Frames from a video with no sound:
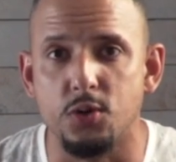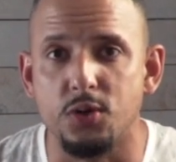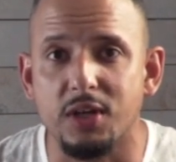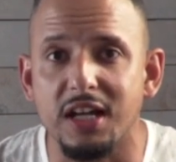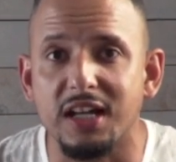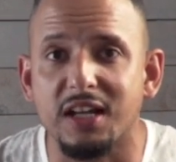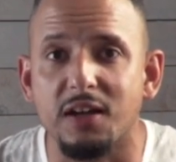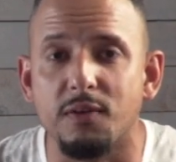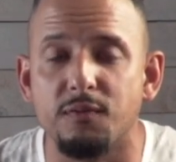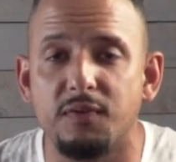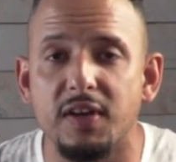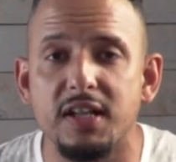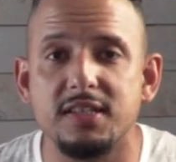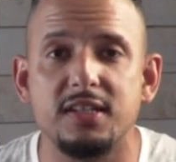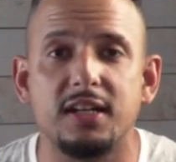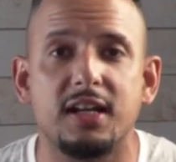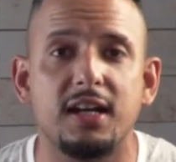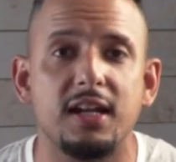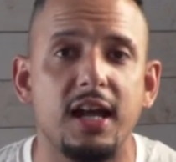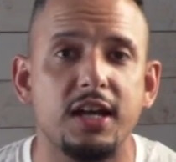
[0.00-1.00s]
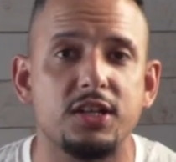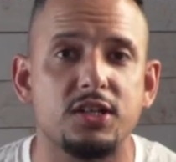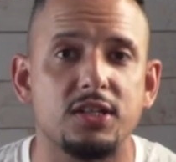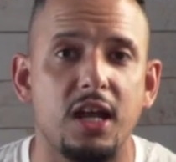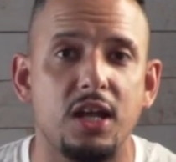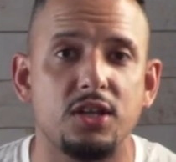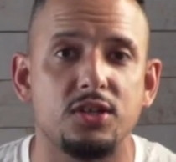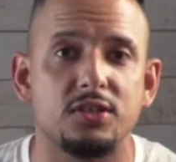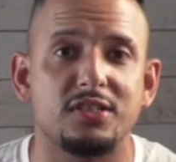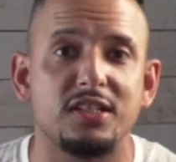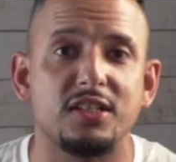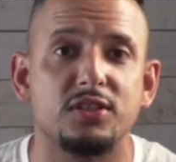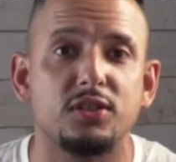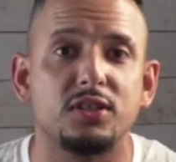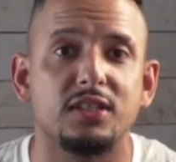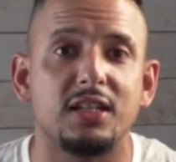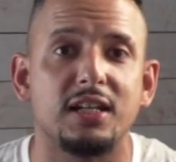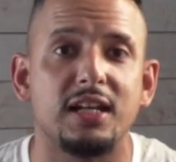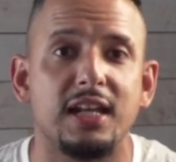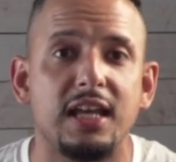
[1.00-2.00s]
You can convince a collection agency
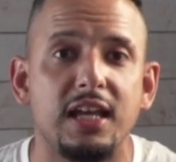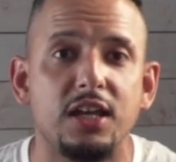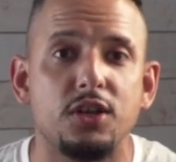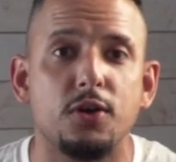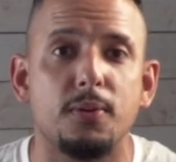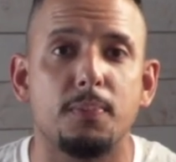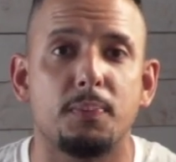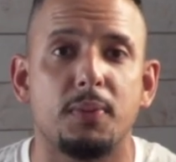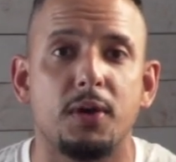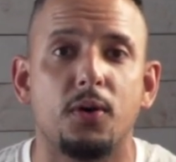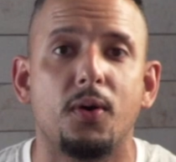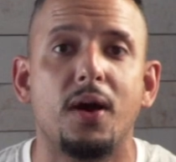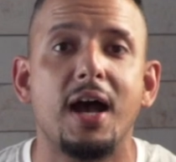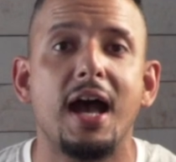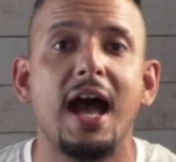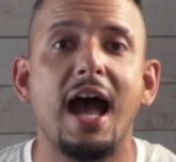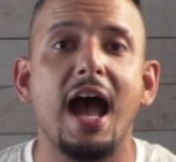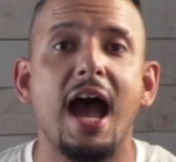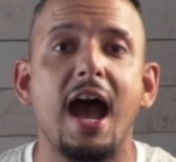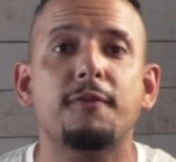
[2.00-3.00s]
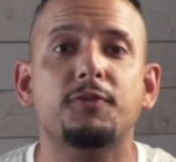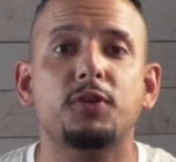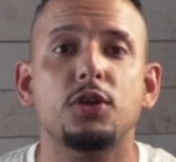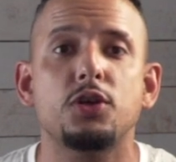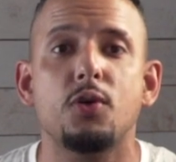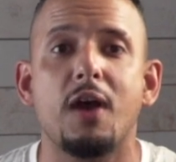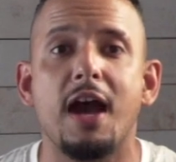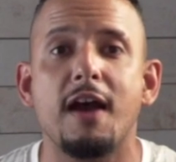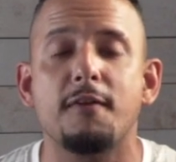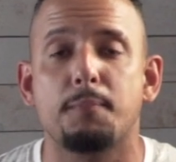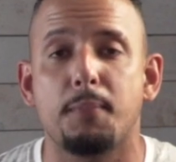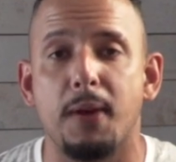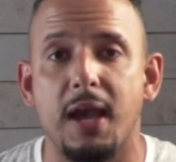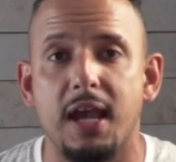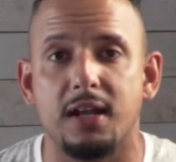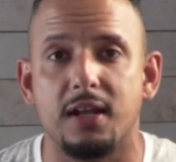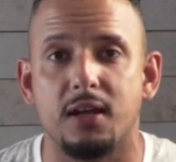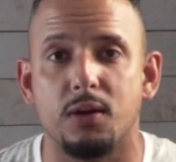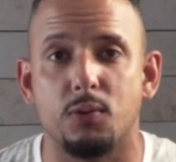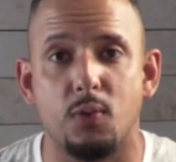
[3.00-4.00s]
to delete your bill after you have
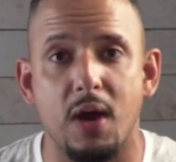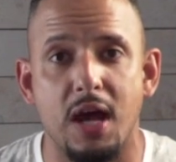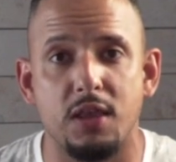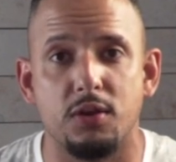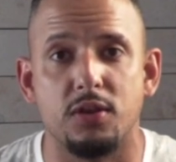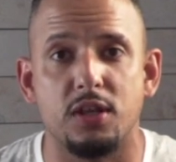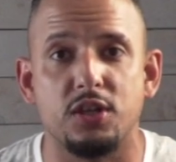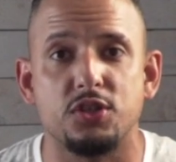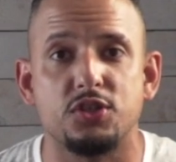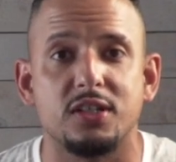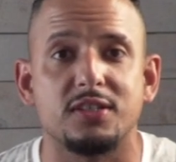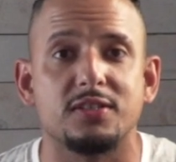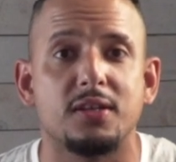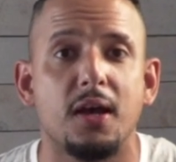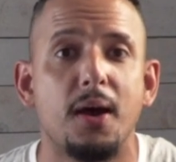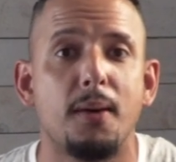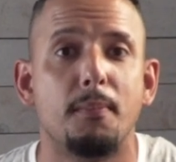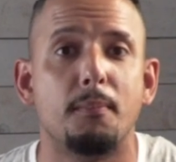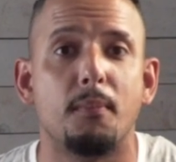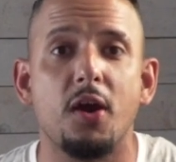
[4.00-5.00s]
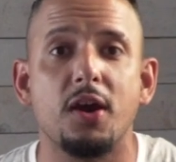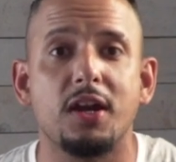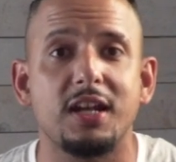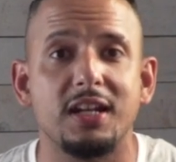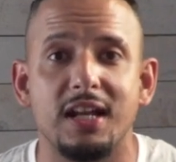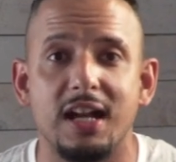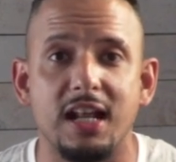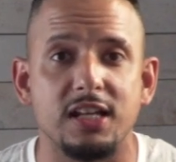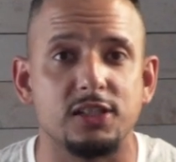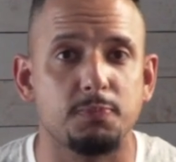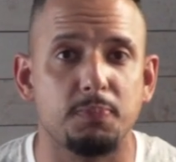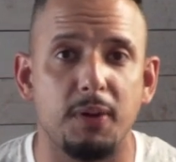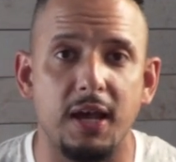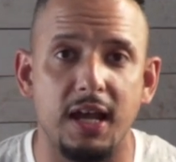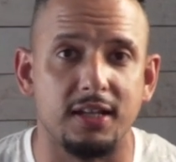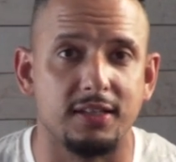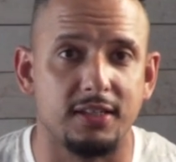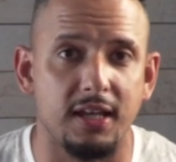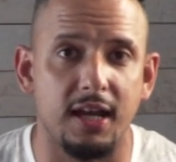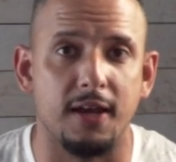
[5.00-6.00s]
paid it, rather than just marking it as
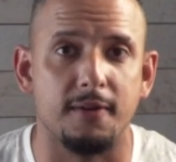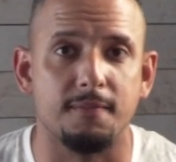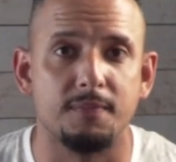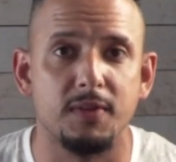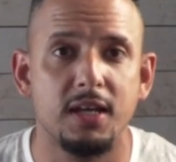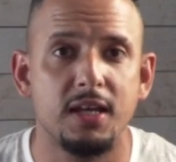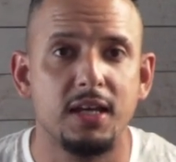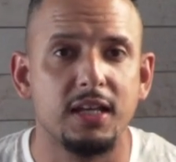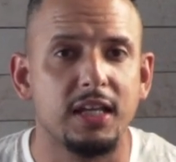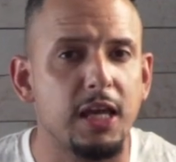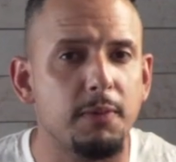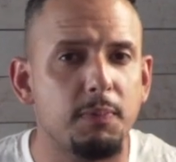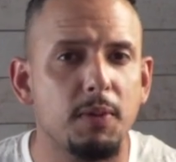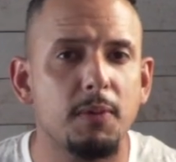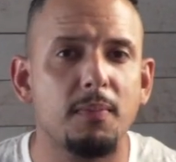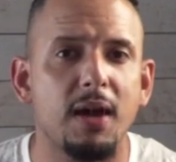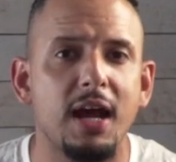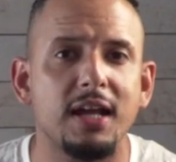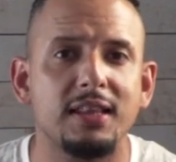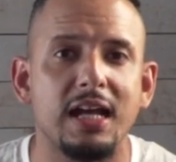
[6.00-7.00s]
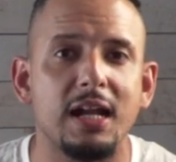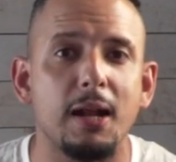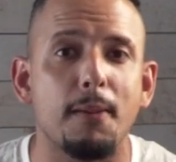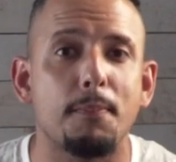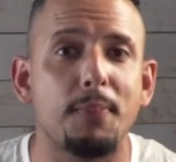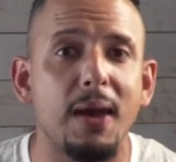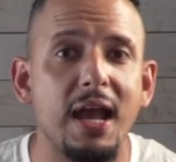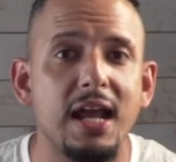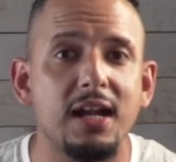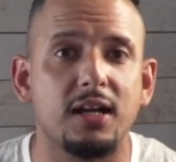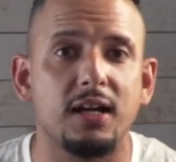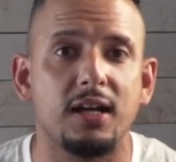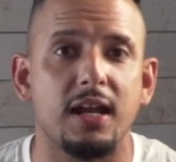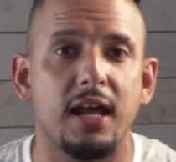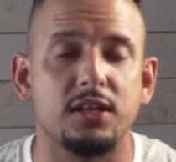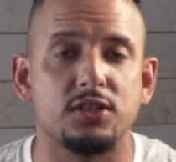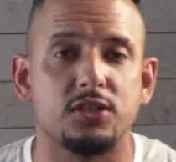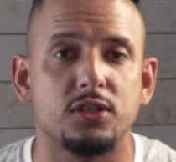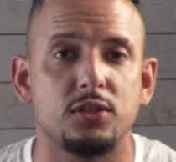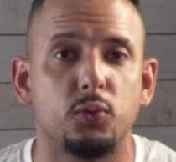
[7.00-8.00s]
paid debt. Keep in mind that a paid
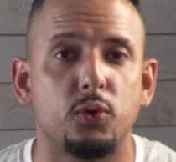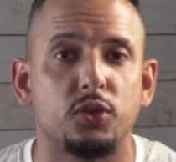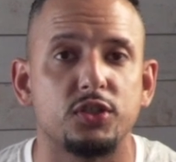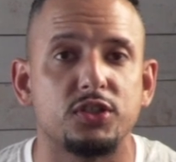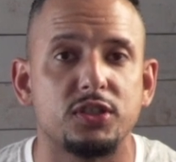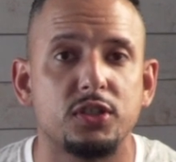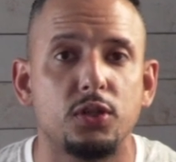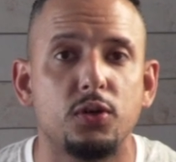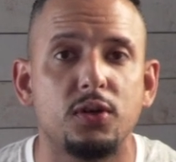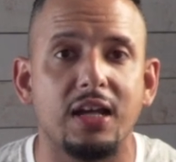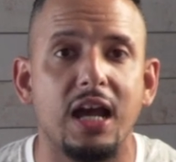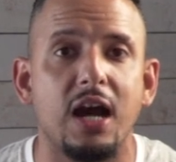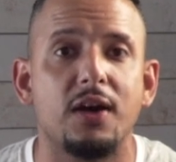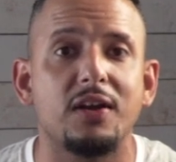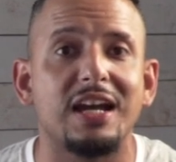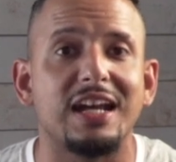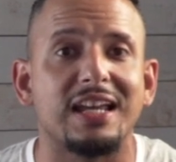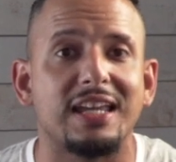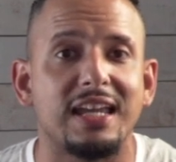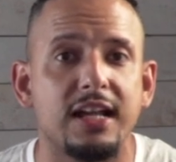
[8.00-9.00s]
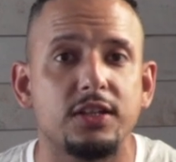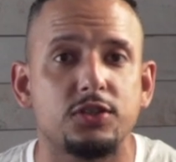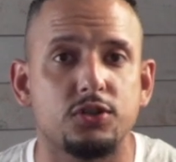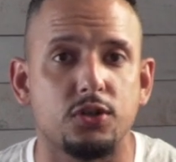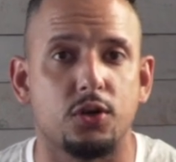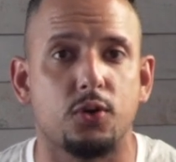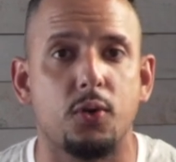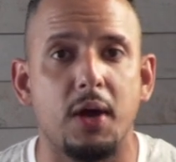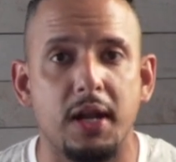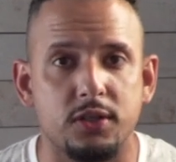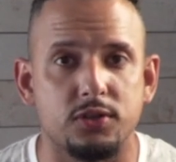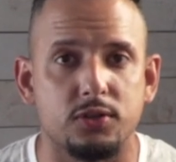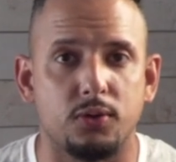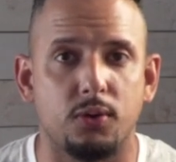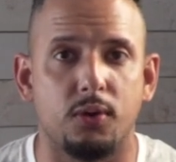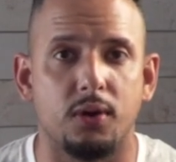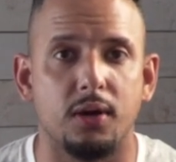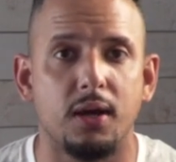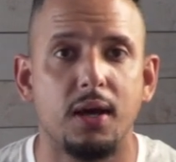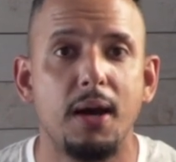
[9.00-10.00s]
collection will still count against your credit
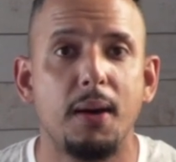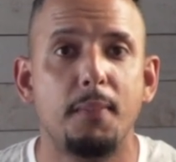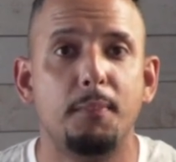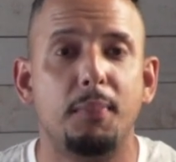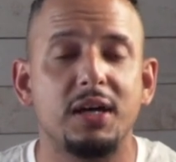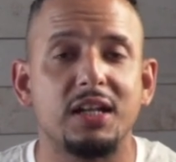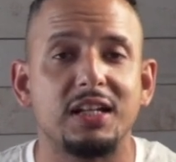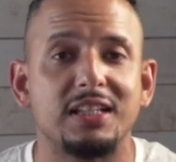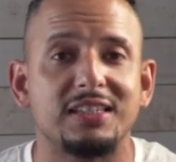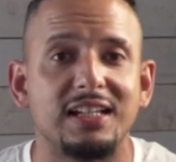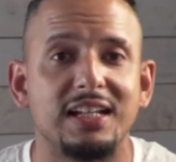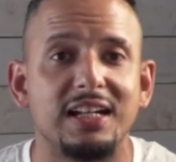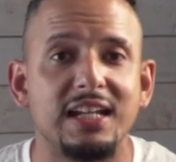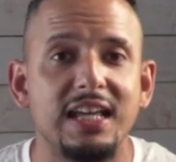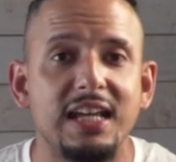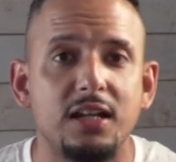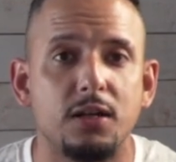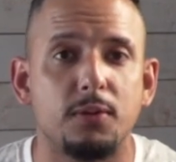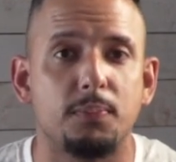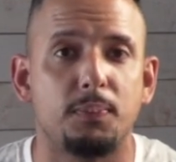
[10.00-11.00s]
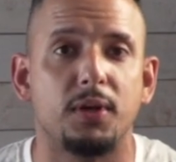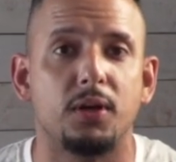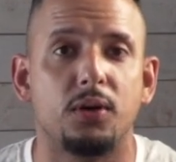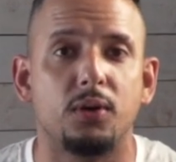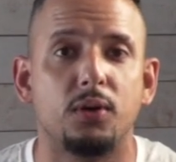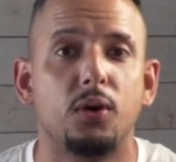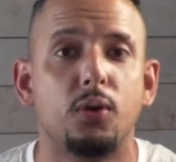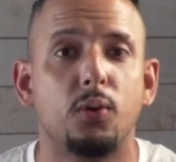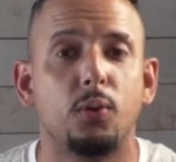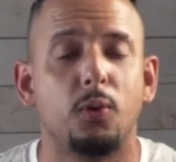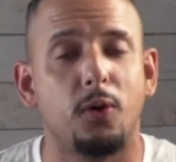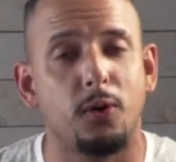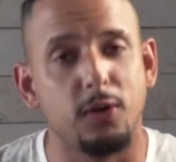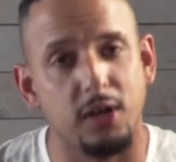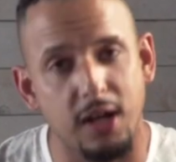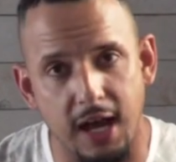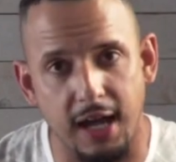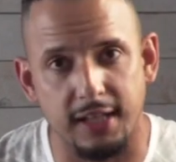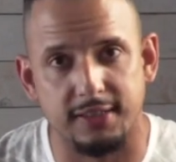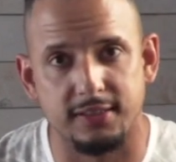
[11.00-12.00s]
score, but a deleted bill
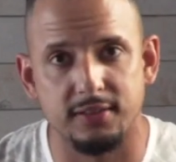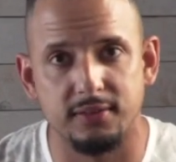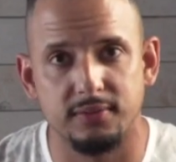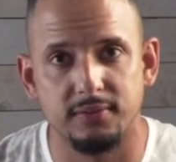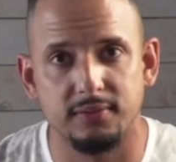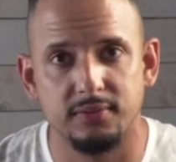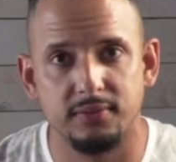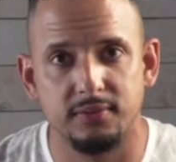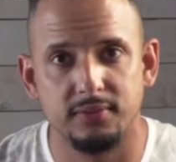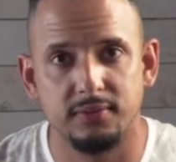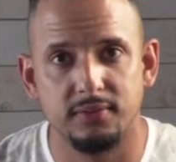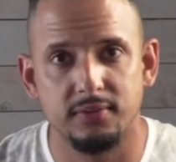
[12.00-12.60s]
will not.